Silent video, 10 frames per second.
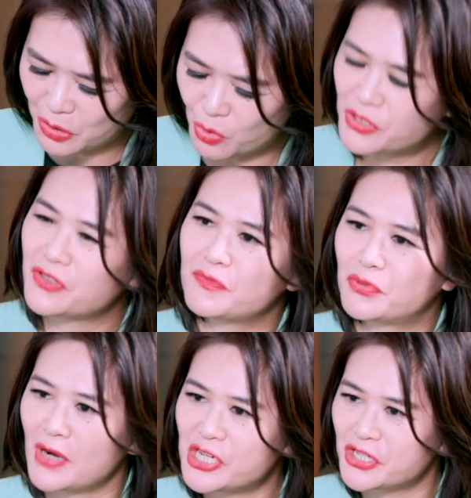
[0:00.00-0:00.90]
What sort of
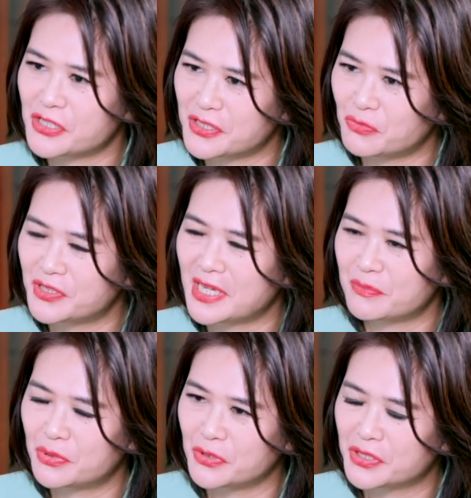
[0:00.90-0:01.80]
pressures would
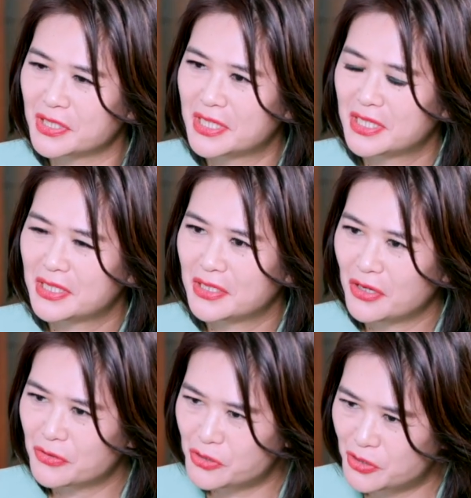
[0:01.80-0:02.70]
that put
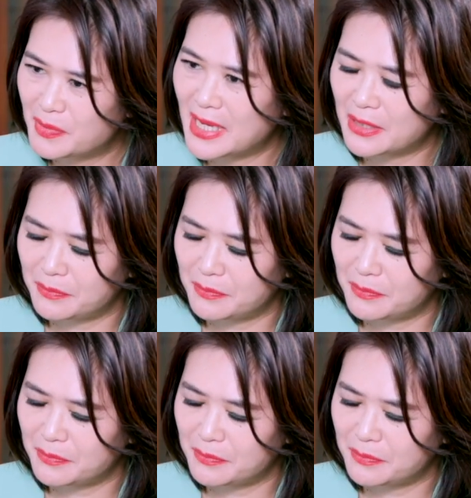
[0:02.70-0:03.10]
on Japan?